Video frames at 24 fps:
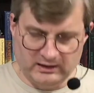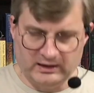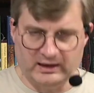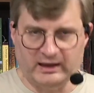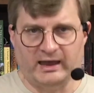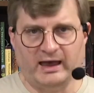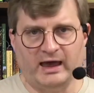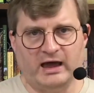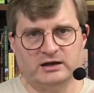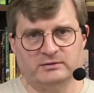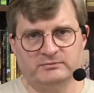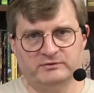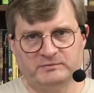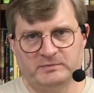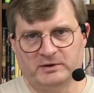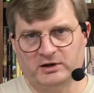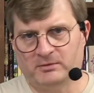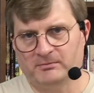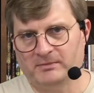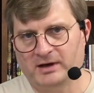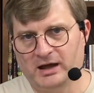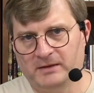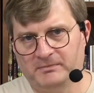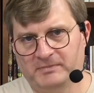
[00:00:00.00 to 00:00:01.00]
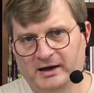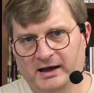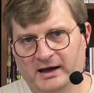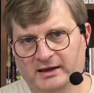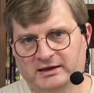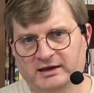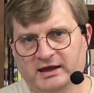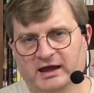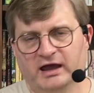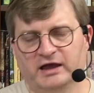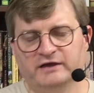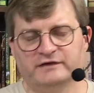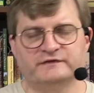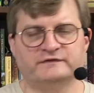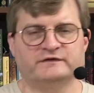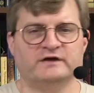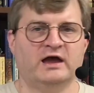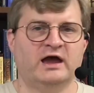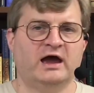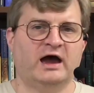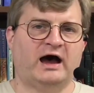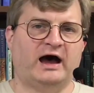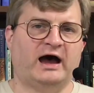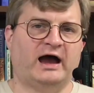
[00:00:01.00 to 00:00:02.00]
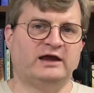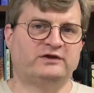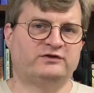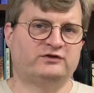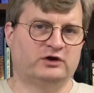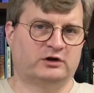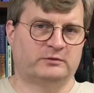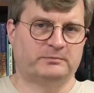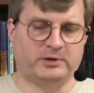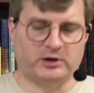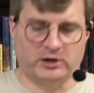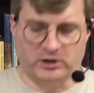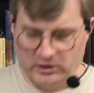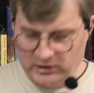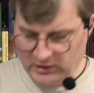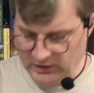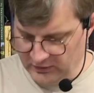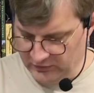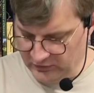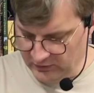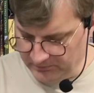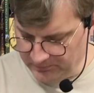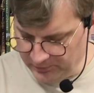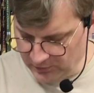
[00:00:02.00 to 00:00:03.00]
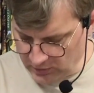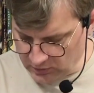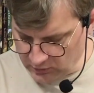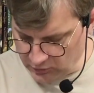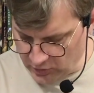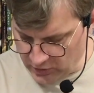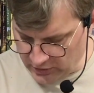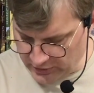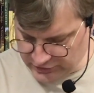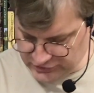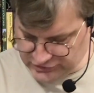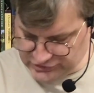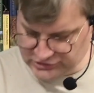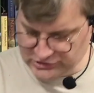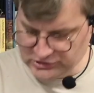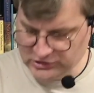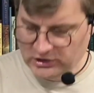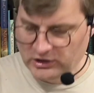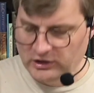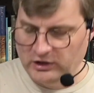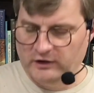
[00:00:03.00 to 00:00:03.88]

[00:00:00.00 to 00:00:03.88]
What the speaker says: Adam has been on my podcast, I took part in the book launch